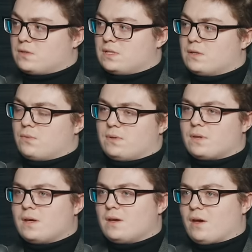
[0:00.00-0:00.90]
to deal with
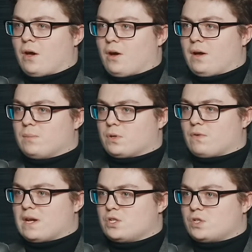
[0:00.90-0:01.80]

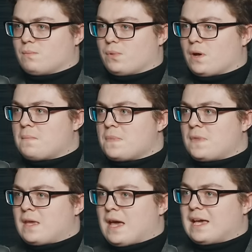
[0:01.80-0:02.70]
immigration. But
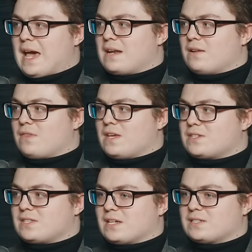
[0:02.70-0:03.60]
again,
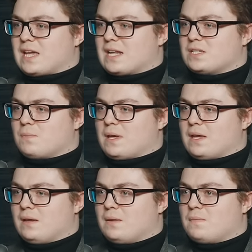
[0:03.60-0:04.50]
these things tend to
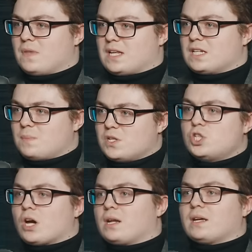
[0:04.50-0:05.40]
be
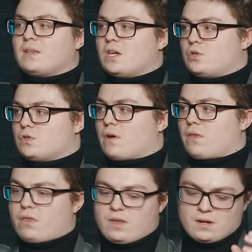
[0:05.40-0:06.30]
juggling the issues
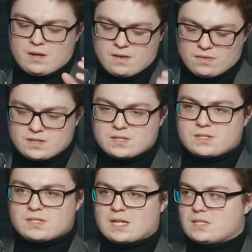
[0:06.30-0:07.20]
rather than this is
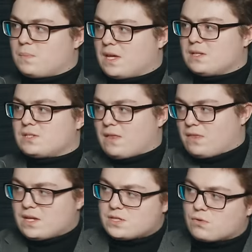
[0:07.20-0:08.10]
the centerpiece and
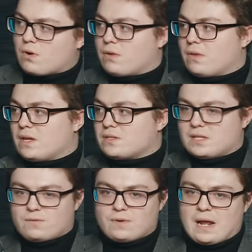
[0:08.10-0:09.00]
these are the
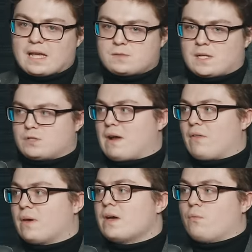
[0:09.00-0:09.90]
different aspects
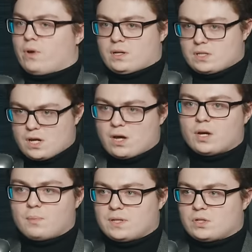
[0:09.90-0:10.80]
around it. We're going to turn
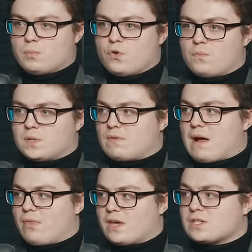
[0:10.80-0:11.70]
our political movement
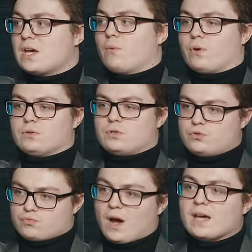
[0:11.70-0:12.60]
around this. We're going to
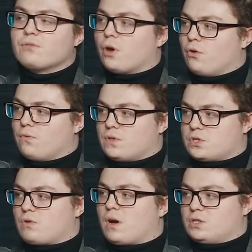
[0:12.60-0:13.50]
drive it over the
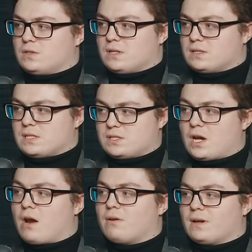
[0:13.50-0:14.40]
structure that exists
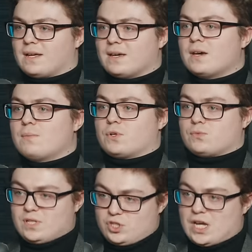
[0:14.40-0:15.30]
currently, because
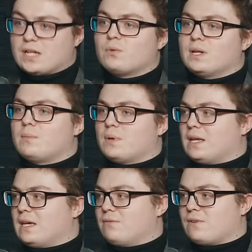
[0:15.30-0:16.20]
we genuinely
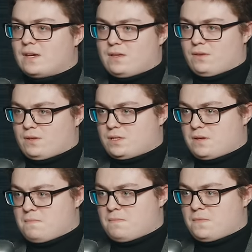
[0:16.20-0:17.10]
believe that
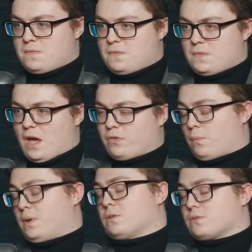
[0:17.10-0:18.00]
the
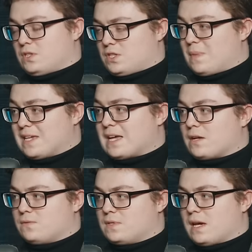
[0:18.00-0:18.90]
political system is
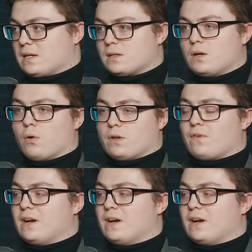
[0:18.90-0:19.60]
out of date, or at the very